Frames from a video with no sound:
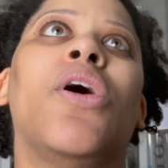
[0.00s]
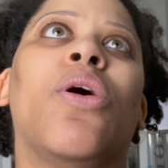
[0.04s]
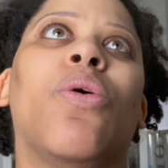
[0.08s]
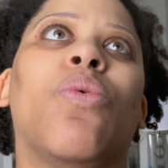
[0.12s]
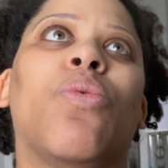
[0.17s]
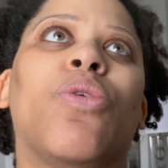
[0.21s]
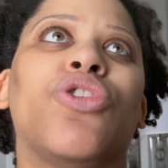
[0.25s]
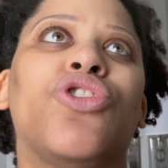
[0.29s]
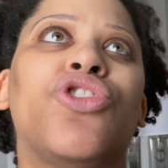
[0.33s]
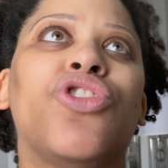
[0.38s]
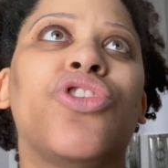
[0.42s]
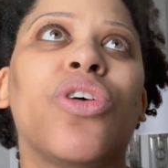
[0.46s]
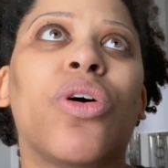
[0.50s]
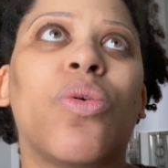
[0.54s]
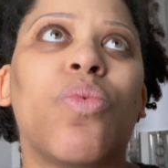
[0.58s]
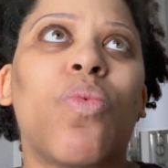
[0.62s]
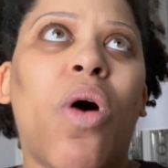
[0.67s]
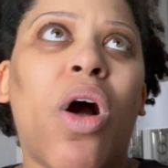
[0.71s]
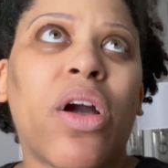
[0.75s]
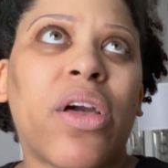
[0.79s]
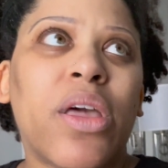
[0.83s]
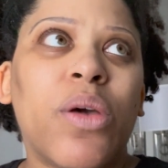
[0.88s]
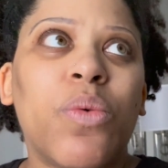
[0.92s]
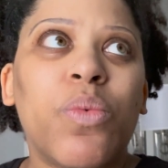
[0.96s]
What you gonna
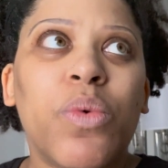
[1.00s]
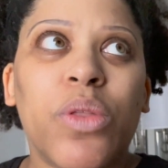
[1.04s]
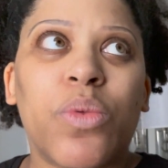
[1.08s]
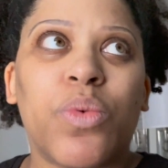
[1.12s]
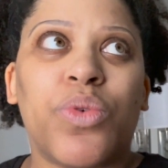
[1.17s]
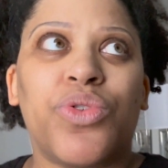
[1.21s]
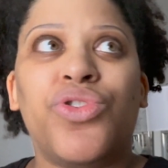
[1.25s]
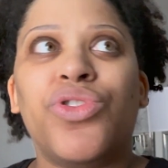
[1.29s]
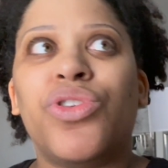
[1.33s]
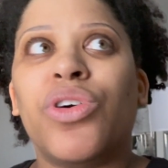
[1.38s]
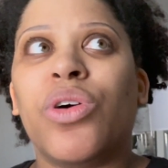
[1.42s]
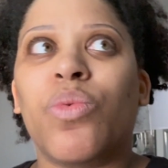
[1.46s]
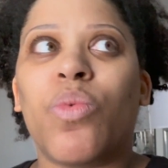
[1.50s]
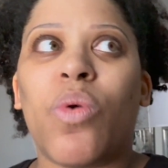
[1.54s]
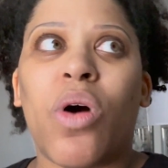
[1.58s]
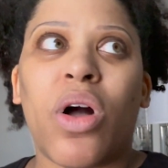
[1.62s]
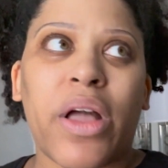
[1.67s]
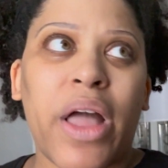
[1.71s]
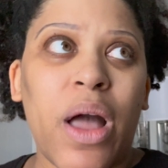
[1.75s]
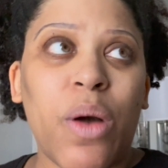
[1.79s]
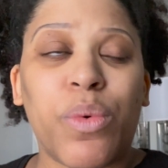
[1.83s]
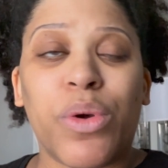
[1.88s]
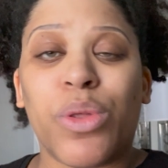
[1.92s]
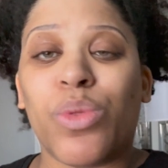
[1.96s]
walk in with? What you gonna walk
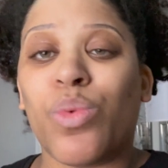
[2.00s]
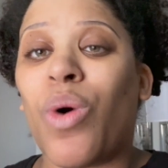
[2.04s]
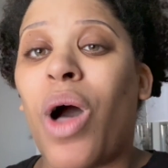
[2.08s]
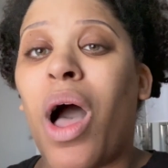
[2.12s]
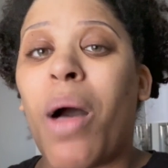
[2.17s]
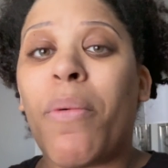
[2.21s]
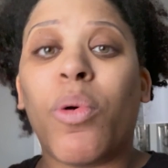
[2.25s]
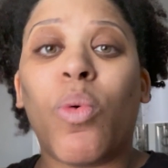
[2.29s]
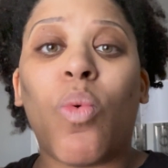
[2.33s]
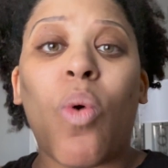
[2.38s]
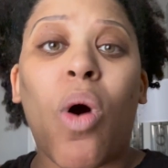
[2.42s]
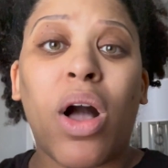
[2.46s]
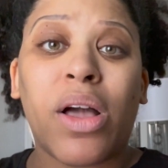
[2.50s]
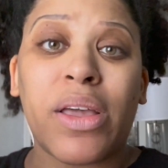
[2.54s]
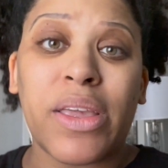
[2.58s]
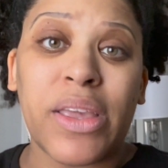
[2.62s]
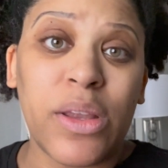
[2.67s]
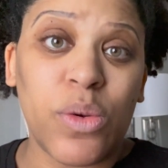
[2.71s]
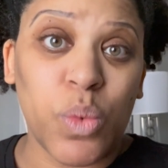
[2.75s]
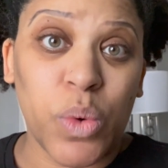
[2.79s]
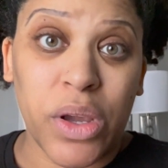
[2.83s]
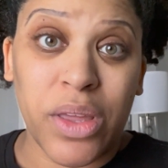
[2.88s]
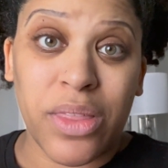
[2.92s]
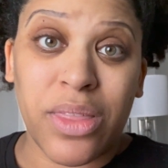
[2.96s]
out with? Well, I'm gonna walk
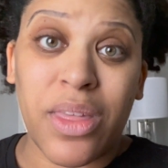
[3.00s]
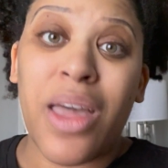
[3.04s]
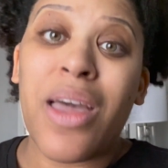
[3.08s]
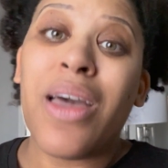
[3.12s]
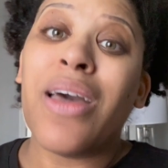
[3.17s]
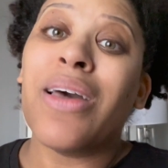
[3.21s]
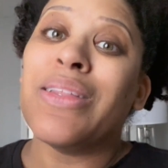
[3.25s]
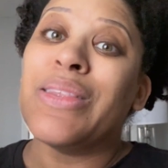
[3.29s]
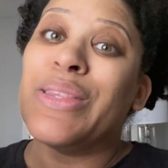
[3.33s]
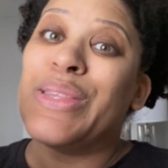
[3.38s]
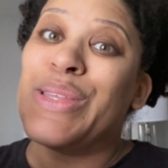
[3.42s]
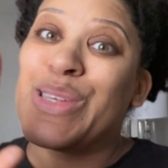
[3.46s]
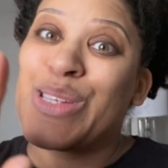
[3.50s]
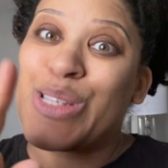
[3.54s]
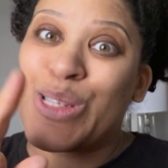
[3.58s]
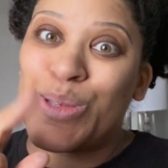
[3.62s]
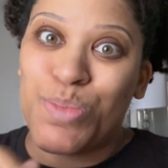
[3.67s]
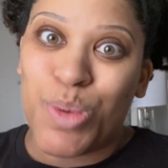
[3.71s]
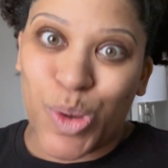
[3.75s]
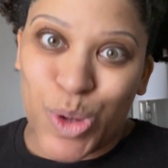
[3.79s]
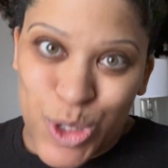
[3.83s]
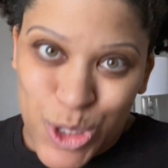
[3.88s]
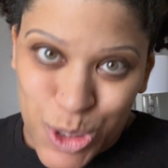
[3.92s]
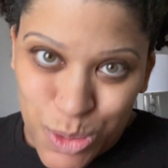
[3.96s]
in with
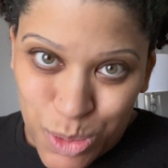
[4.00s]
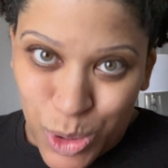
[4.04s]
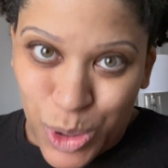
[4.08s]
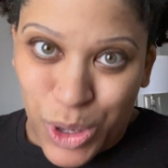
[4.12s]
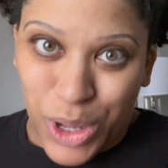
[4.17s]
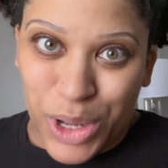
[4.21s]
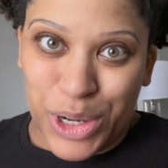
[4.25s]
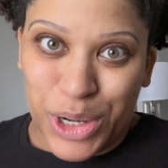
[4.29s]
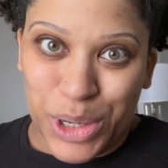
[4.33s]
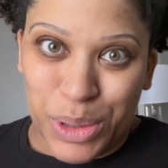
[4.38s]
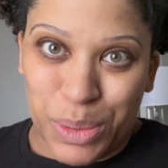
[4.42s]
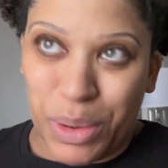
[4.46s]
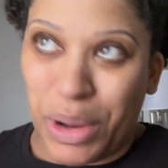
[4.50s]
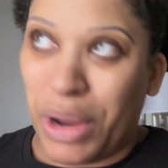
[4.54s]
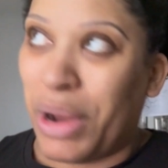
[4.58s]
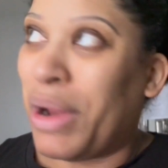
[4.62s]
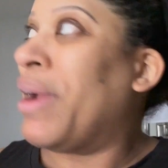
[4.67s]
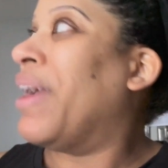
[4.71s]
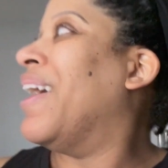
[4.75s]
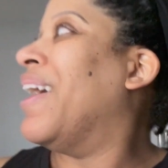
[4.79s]
disposable underwear.